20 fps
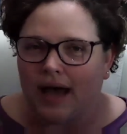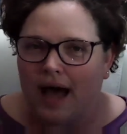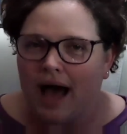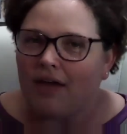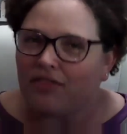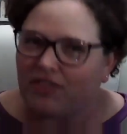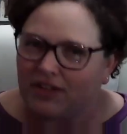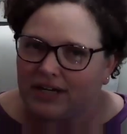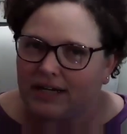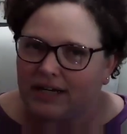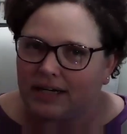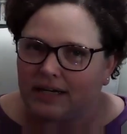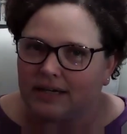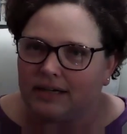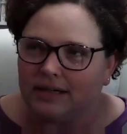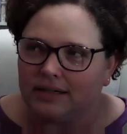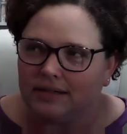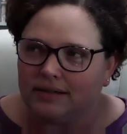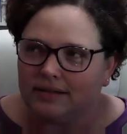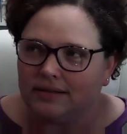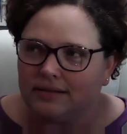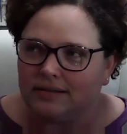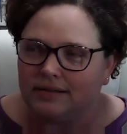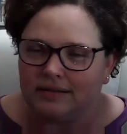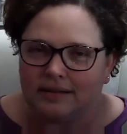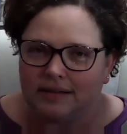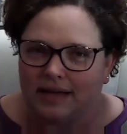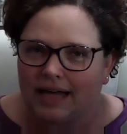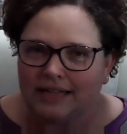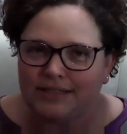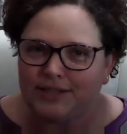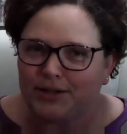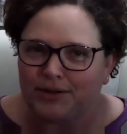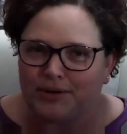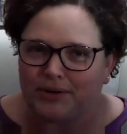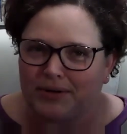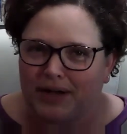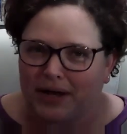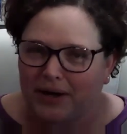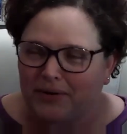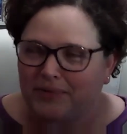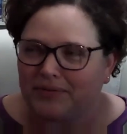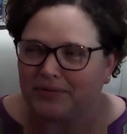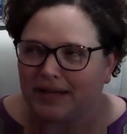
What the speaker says: I think. I still don't know.